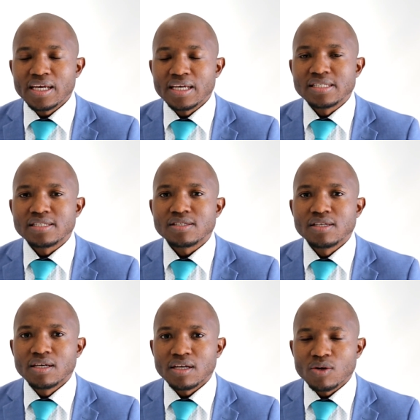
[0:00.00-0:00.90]
is
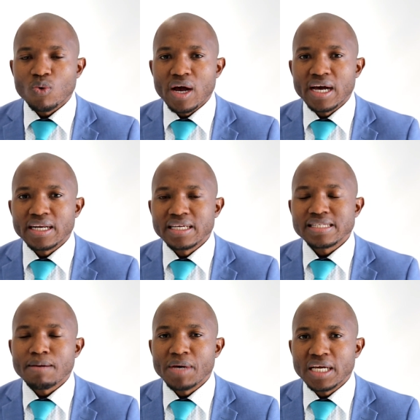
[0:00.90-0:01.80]
requiring
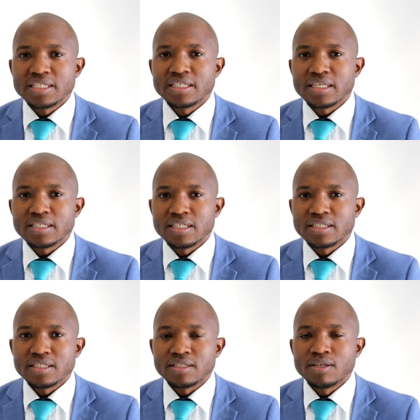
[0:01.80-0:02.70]
some urgent
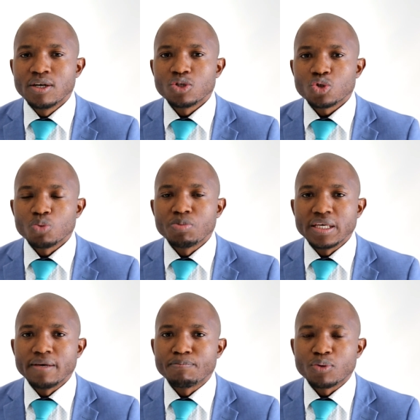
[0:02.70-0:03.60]
attention to
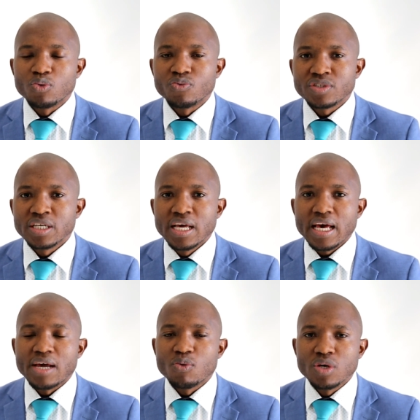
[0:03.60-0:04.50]
be improved.
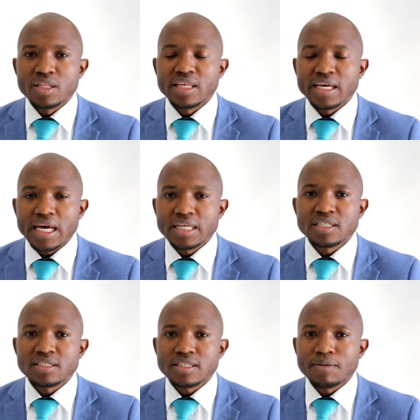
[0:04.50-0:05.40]
And we think
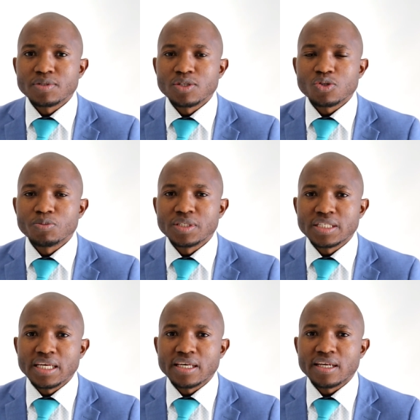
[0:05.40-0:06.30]
urgent steps need to be
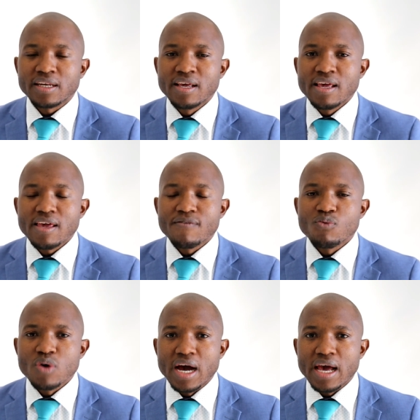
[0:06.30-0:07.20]
taken if
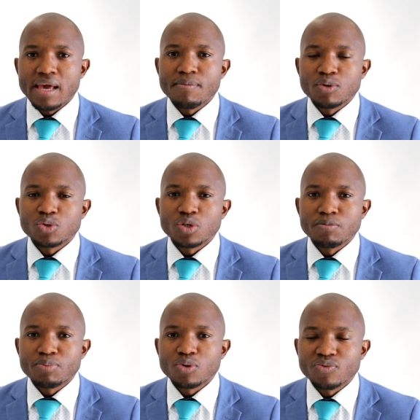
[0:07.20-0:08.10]
we are able to
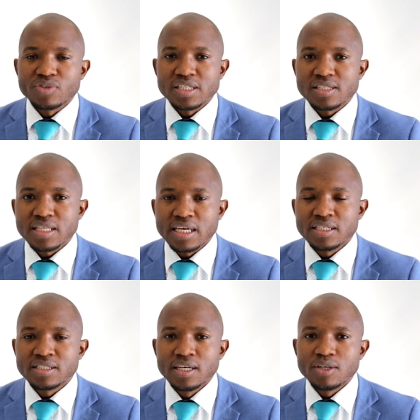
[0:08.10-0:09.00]
improve this
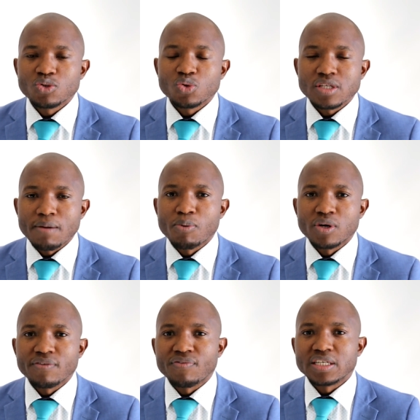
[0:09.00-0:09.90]
stage to
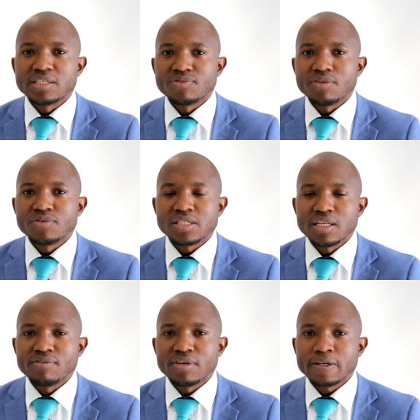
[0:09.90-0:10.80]
support effective service
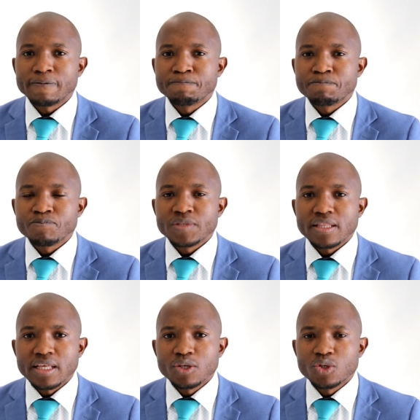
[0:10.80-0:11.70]
delivery.
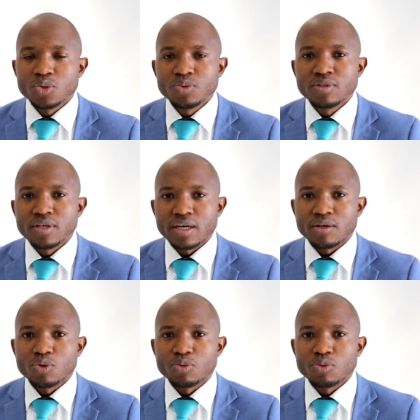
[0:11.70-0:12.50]
Thank you and